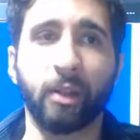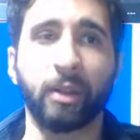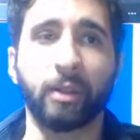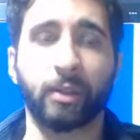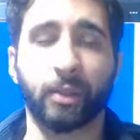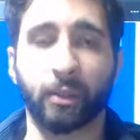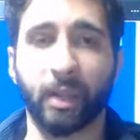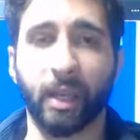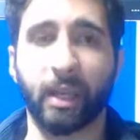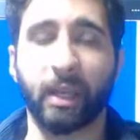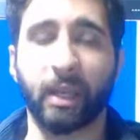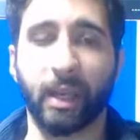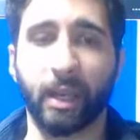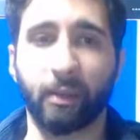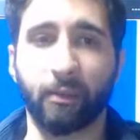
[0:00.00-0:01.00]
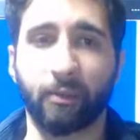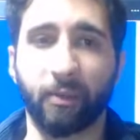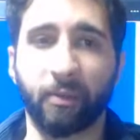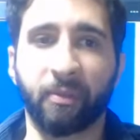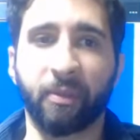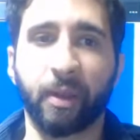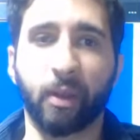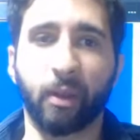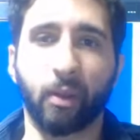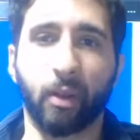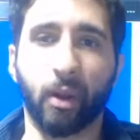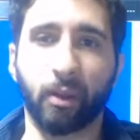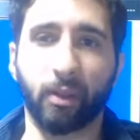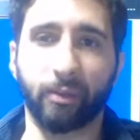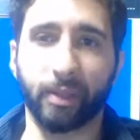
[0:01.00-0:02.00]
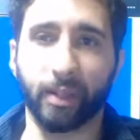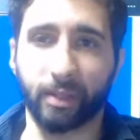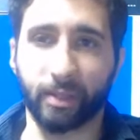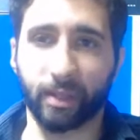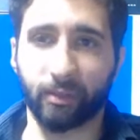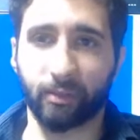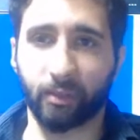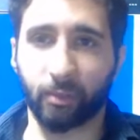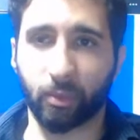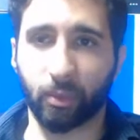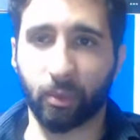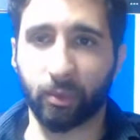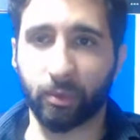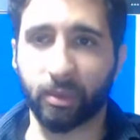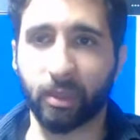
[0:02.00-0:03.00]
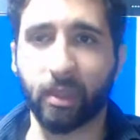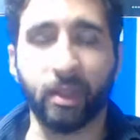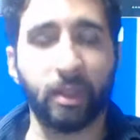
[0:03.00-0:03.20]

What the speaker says: so they can fulfill all of these different roles.